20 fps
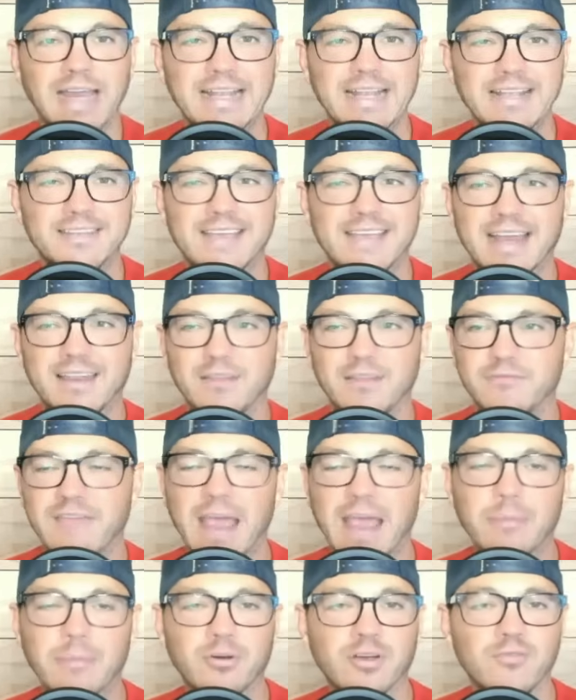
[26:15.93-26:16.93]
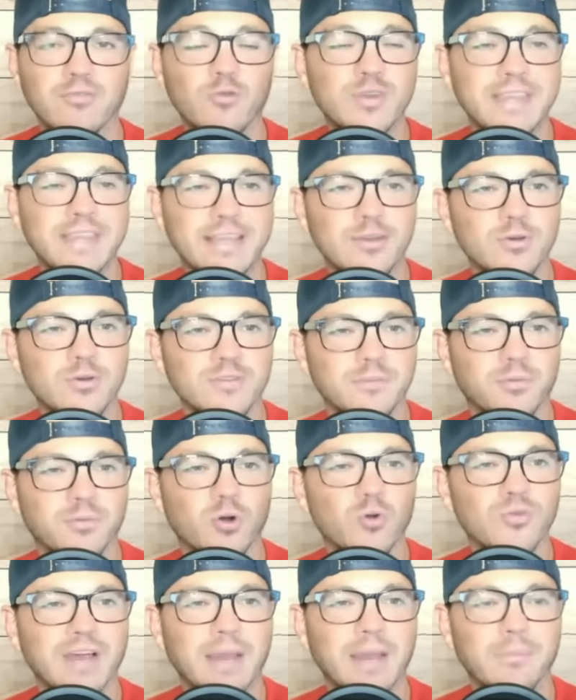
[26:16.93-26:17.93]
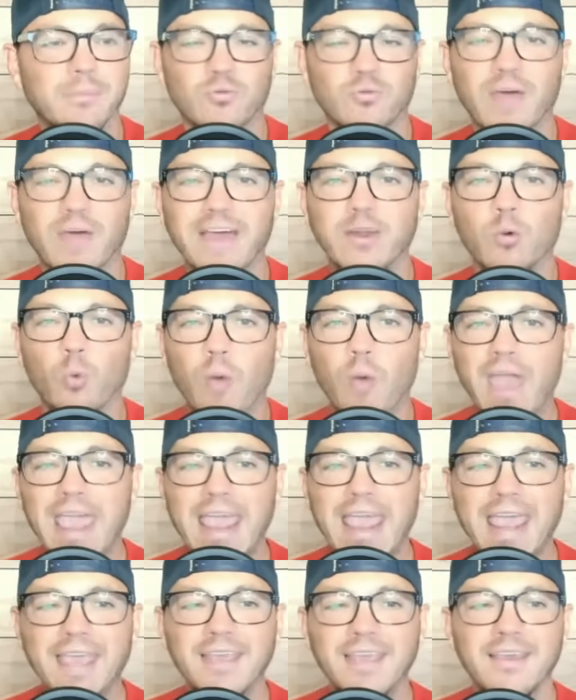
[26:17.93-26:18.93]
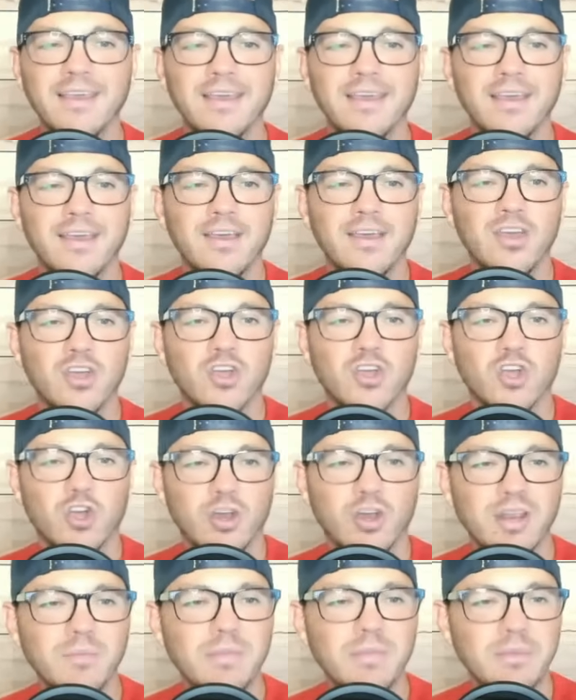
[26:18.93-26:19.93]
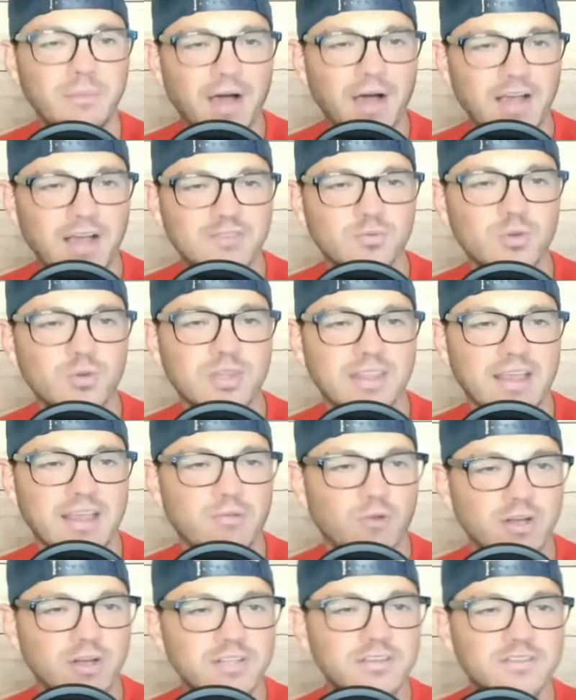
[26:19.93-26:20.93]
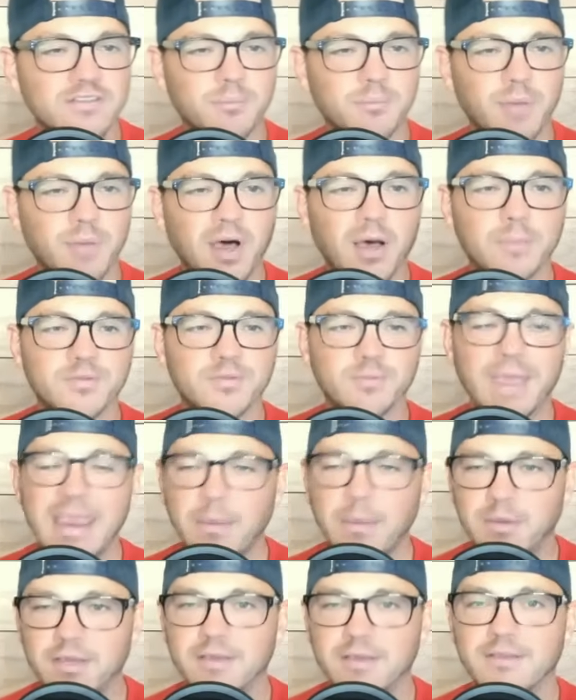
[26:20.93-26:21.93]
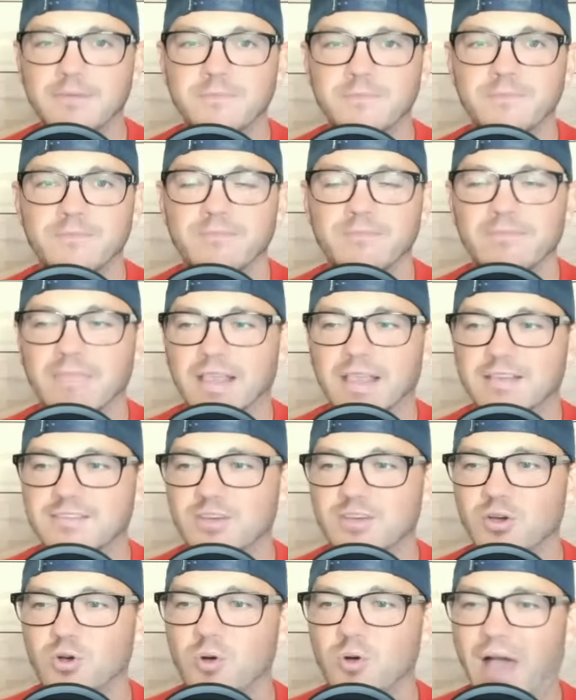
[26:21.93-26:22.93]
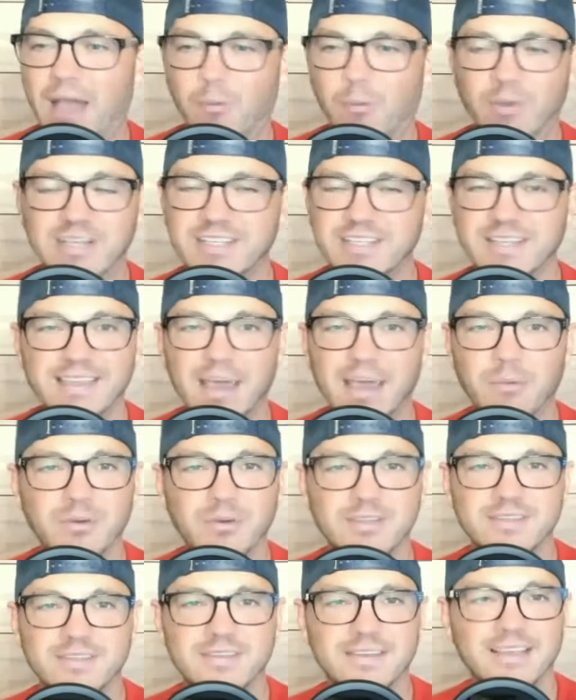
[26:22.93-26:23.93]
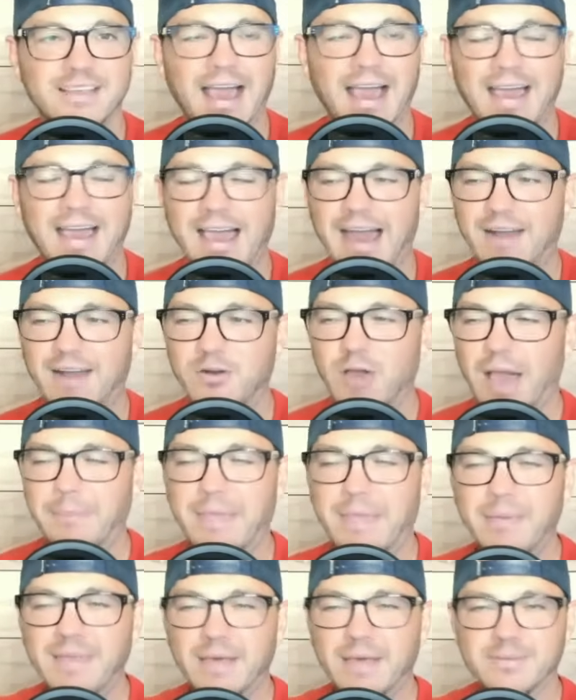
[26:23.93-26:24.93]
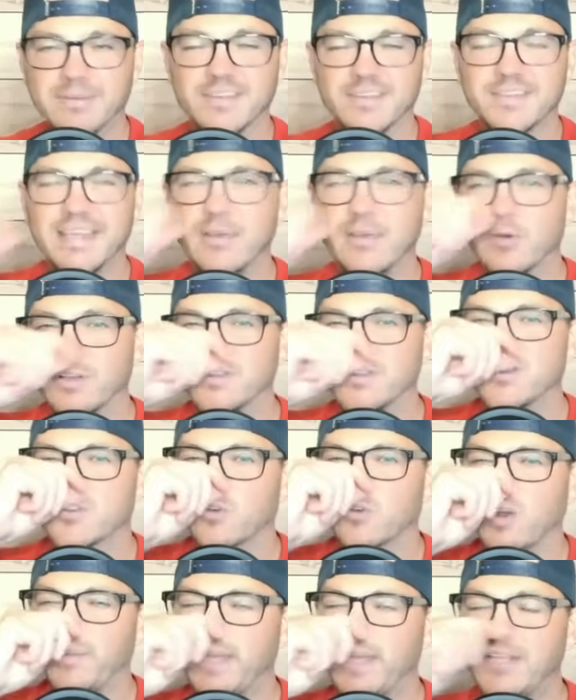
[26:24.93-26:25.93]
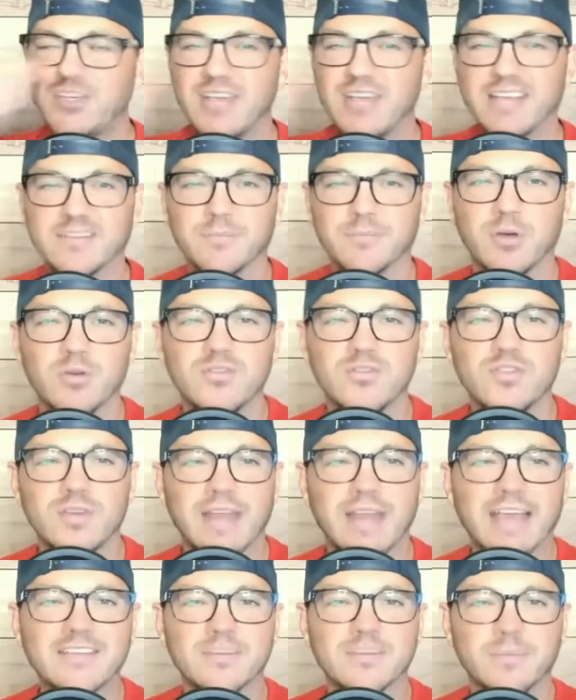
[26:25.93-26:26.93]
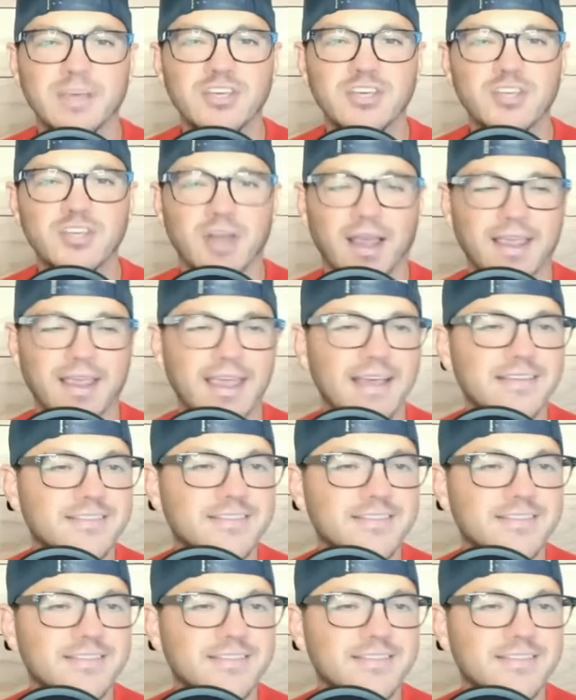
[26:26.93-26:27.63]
It's kind of the fabric of what they do as a program. But right away, could it be possible that they run into some bumps? Maybe. So I wish that was, I don't know. Maybe that was a secret scrimmage as opposed to an exhibition, I guess.